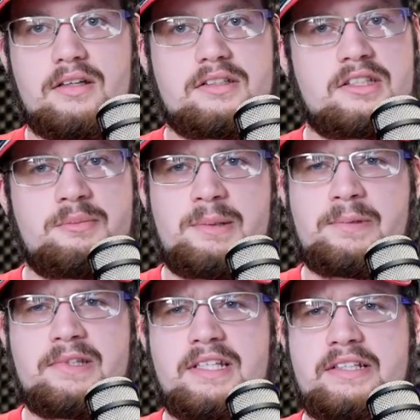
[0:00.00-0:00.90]
Some
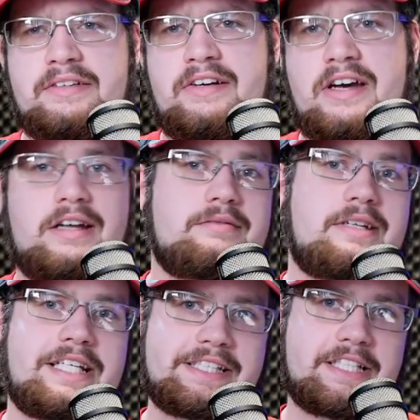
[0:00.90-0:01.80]
people think they're not.
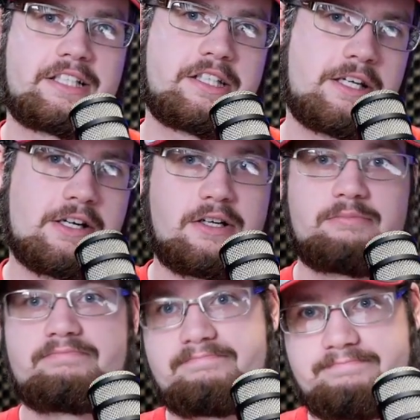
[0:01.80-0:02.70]
I think they are.
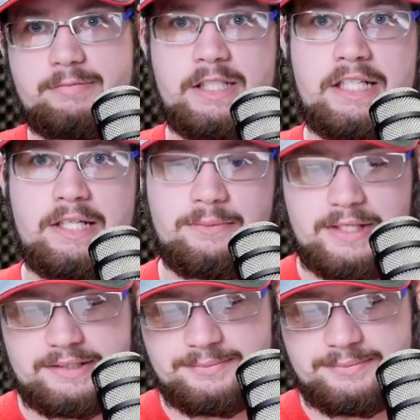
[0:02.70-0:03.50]
But anyways.